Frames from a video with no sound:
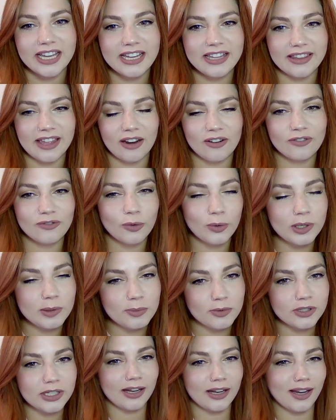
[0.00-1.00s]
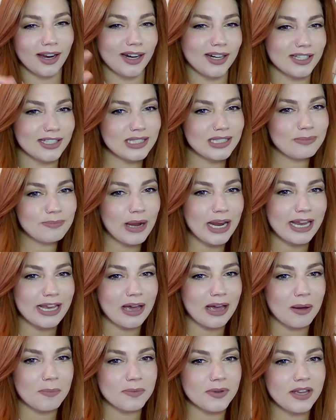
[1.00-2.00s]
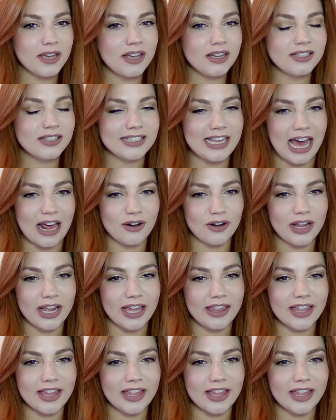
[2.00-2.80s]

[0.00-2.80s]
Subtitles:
that 40% kind of spike up Saturday.